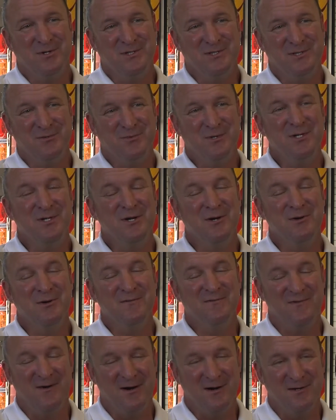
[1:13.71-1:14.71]
and so we'd go to
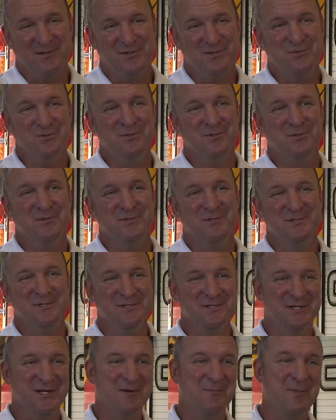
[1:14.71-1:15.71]
fire schools
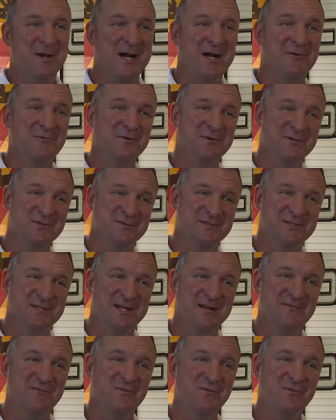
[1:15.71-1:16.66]
and come back with new stuff.